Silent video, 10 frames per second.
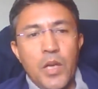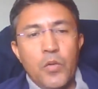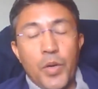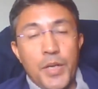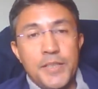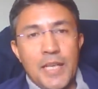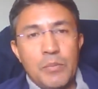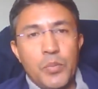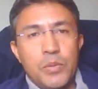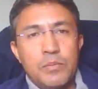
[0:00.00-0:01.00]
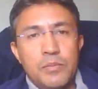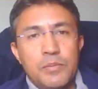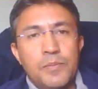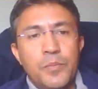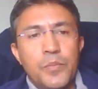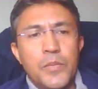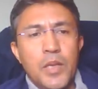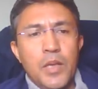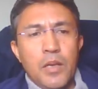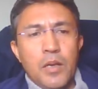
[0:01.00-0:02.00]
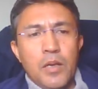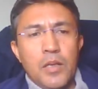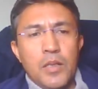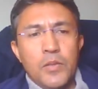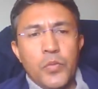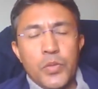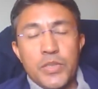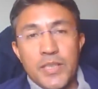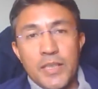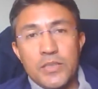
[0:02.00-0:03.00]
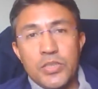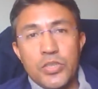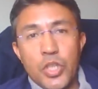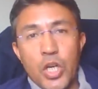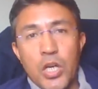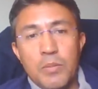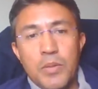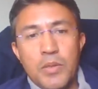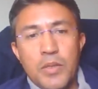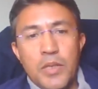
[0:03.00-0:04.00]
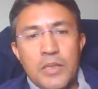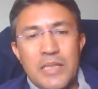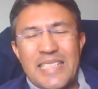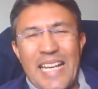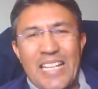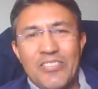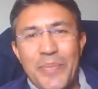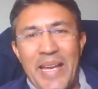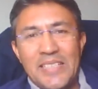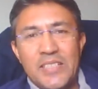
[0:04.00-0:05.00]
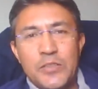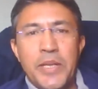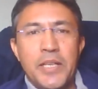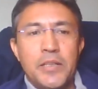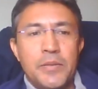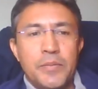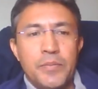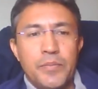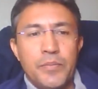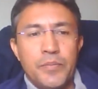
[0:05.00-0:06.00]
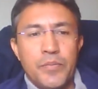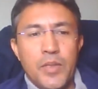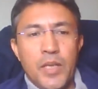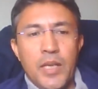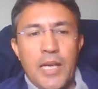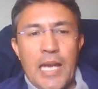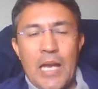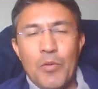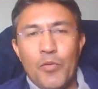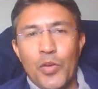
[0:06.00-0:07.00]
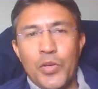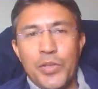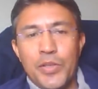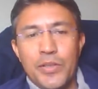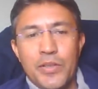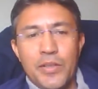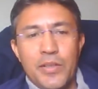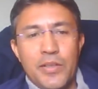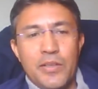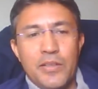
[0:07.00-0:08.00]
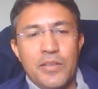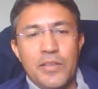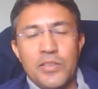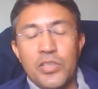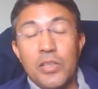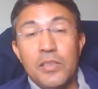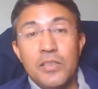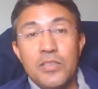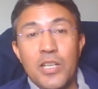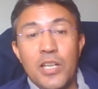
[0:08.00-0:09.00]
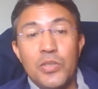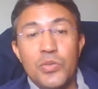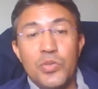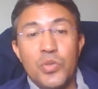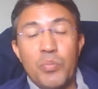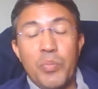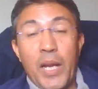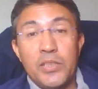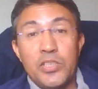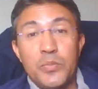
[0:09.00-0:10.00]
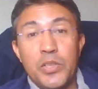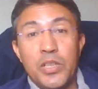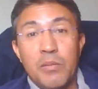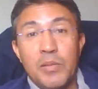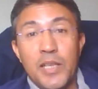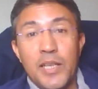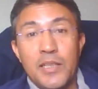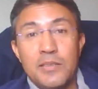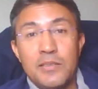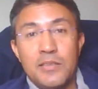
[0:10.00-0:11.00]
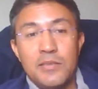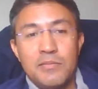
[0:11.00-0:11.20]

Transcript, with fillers: For example, uh, for a sales job, this kind of pass is better. I'm a flirt. In college, I used to practice pickup lines.